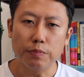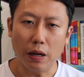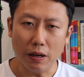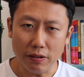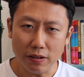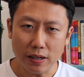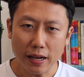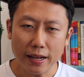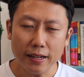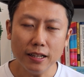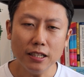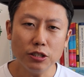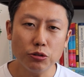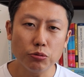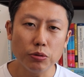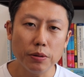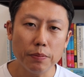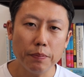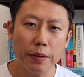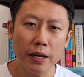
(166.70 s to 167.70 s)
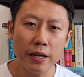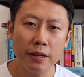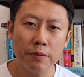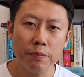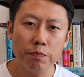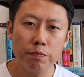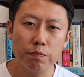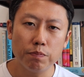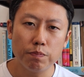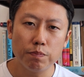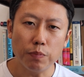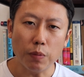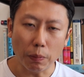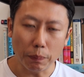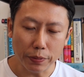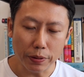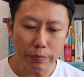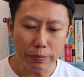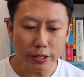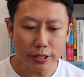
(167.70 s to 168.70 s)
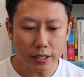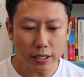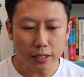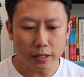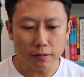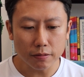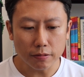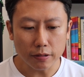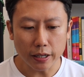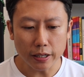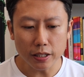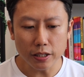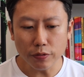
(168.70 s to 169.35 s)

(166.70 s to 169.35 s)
But analysts remain optimistic, right?